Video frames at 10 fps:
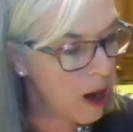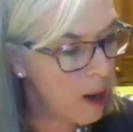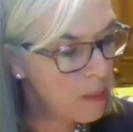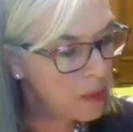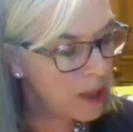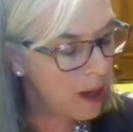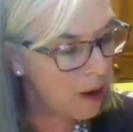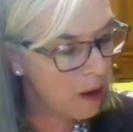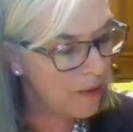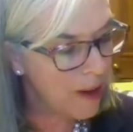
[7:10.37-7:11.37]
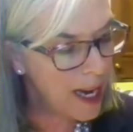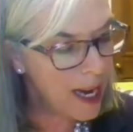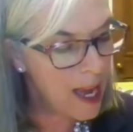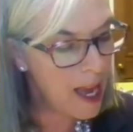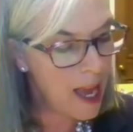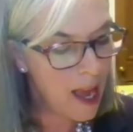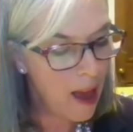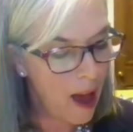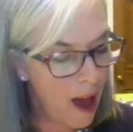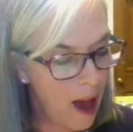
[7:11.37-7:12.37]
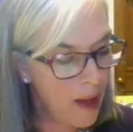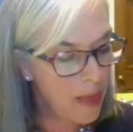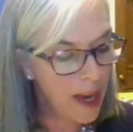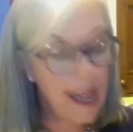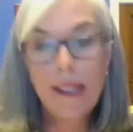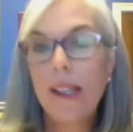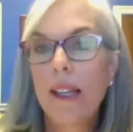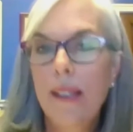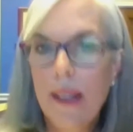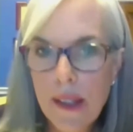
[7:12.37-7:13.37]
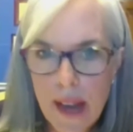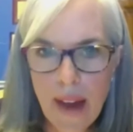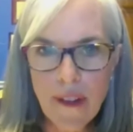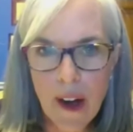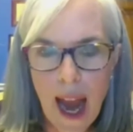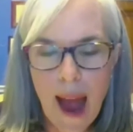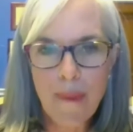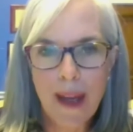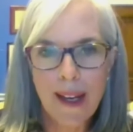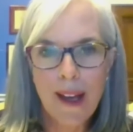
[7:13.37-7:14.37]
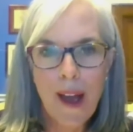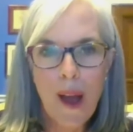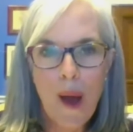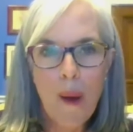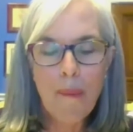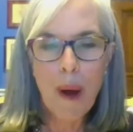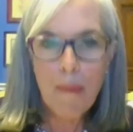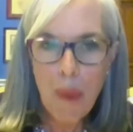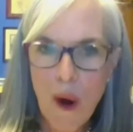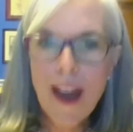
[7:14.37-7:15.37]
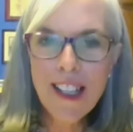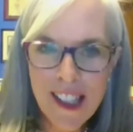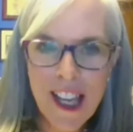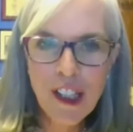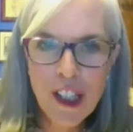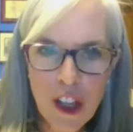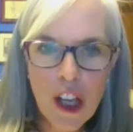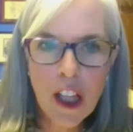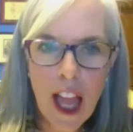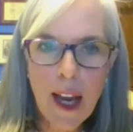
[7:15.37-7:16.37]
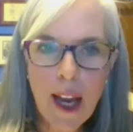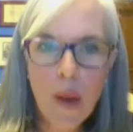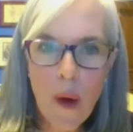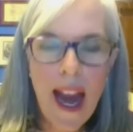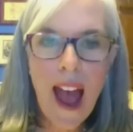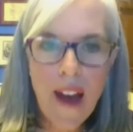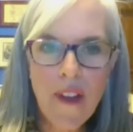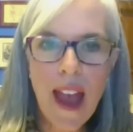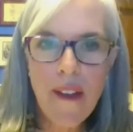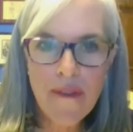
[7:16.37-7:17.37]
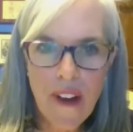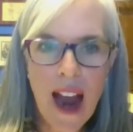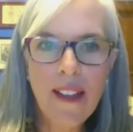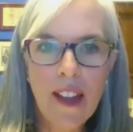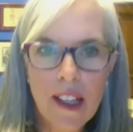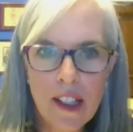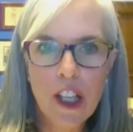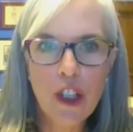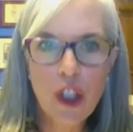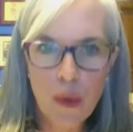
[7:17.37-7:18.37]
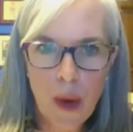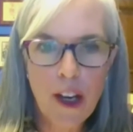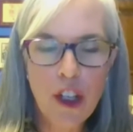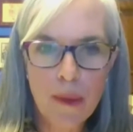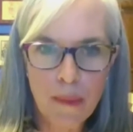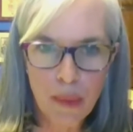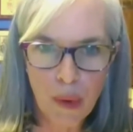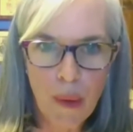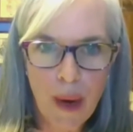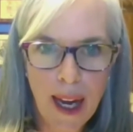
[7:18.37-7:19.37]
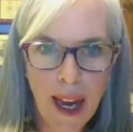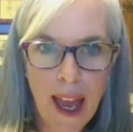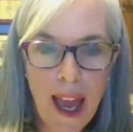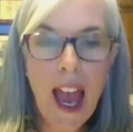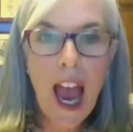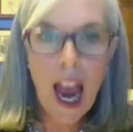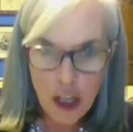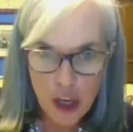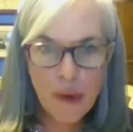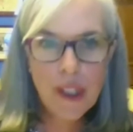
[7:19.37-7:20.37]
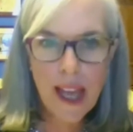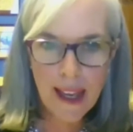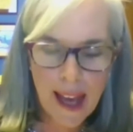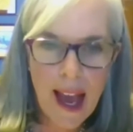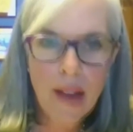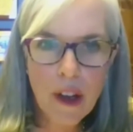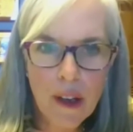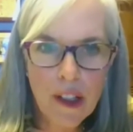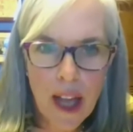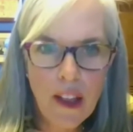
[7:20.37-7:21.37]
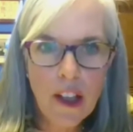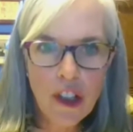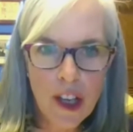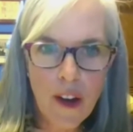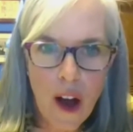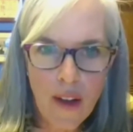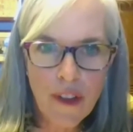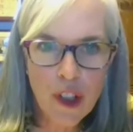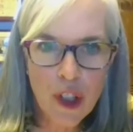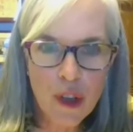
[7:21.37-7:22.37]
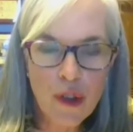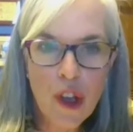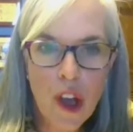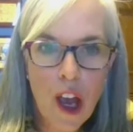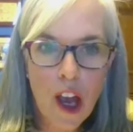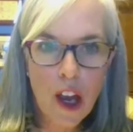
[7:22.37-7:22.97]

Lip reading: at Arms, Irving, that he says this never happened. But boy, does this look like we have a violent situation brewing. And you sent counterintelligence officers